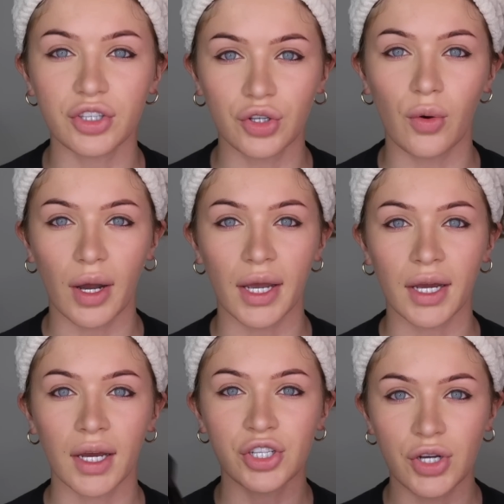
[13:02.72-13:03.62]

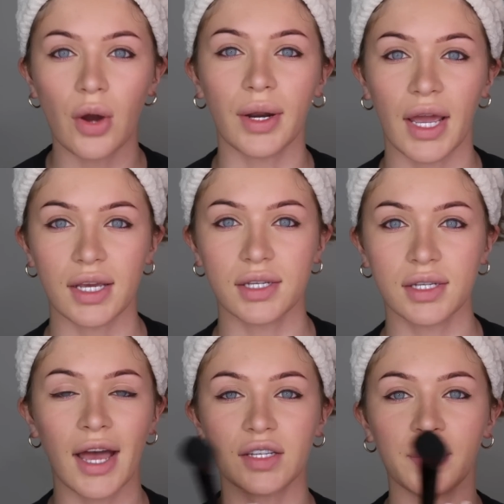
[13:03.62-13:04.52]
enjoy snow
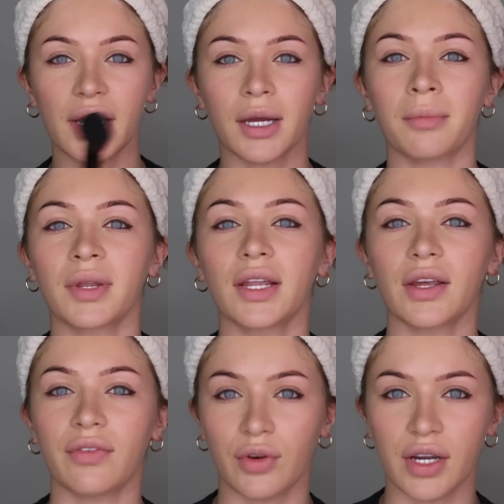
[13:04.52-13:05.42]
days as being
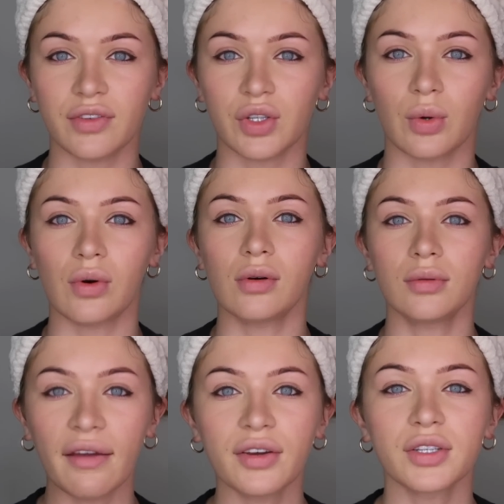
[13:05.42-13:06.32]
completely free of school,
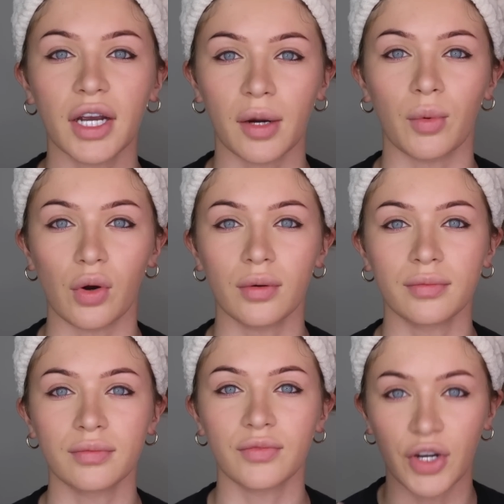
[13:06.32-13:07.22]
I feel terrible
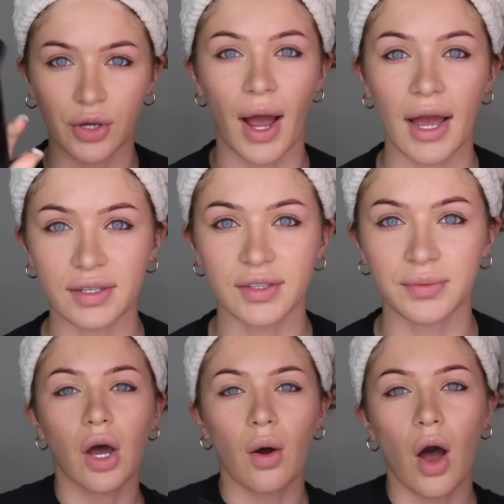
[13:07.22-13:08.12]
for you guys.
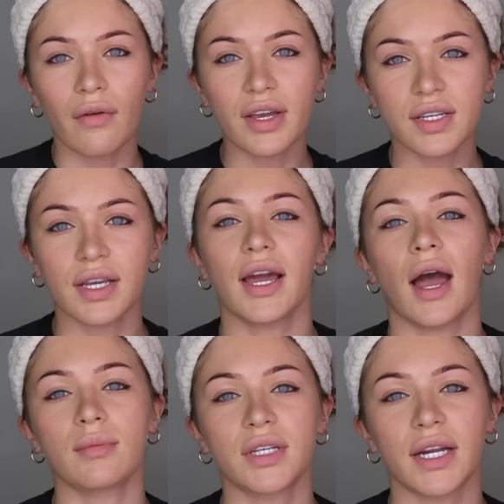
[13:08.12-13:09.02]
So obviously
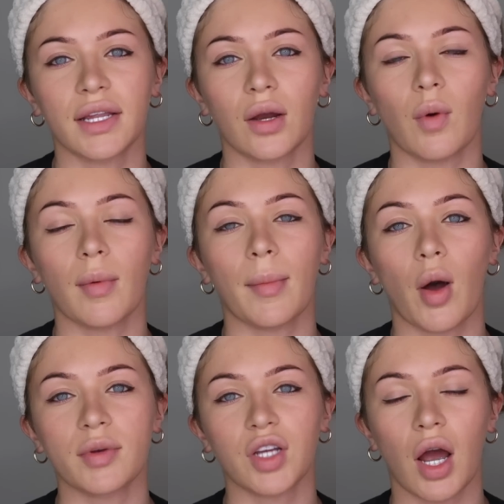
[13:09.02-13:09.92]
I'm sitting there while my
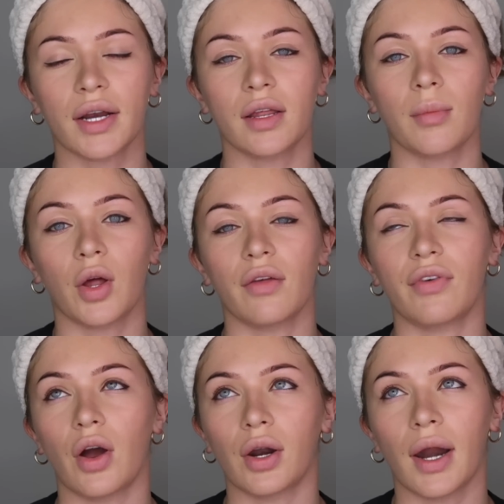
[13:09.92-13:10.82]
mom is talking to them on the
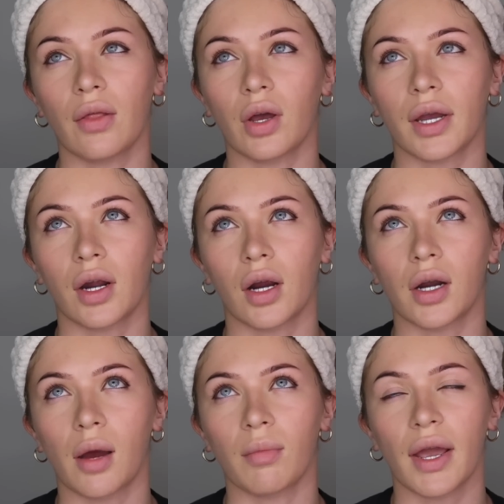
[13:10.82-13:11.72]
phone, and I look at her
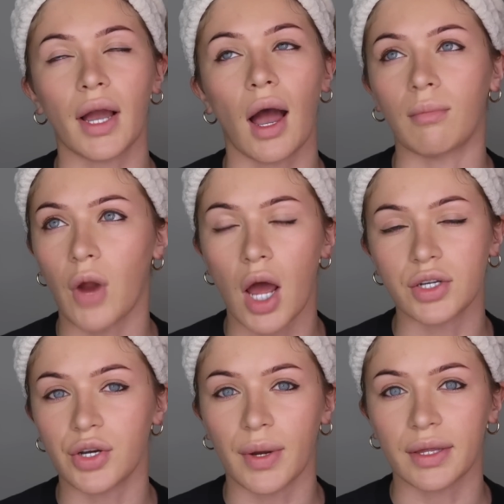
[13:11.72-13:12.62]
and I'm like, I'm
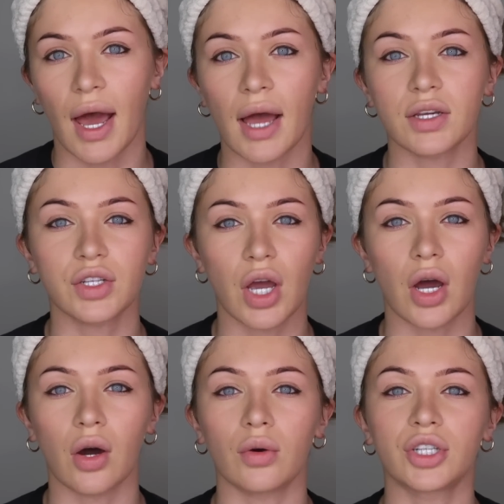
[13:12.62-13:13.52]
not doing that.
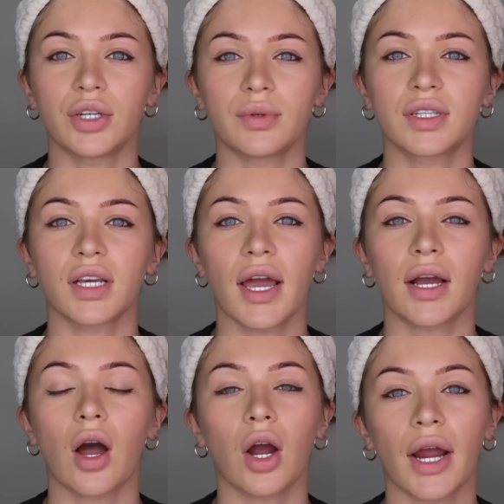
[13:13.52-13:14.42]
So she was
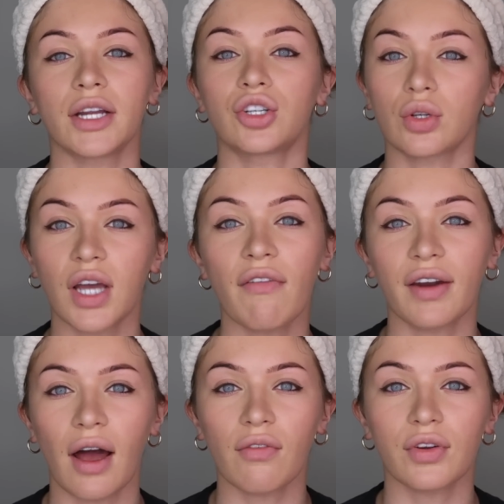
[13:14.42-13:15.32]
like, all right, she'll tough
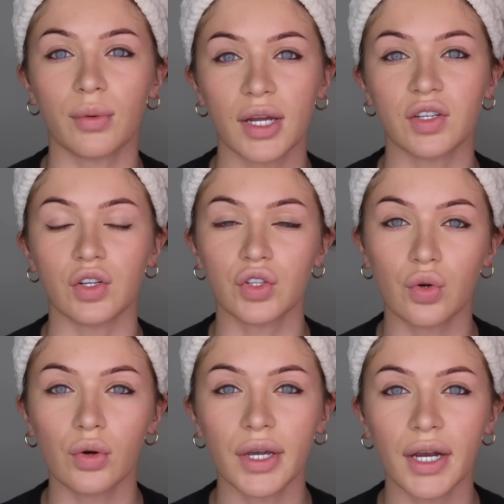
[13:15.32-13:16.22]
it out for the rest of the
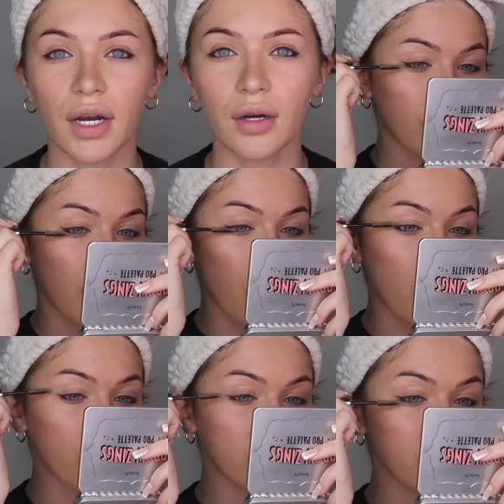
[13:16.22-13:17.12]
school year. And my
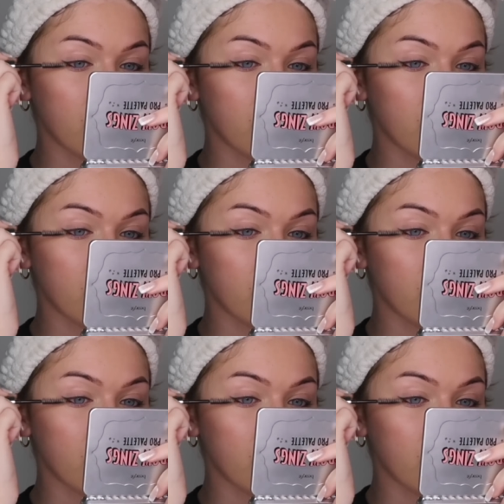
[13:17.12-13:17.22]
mom wasn't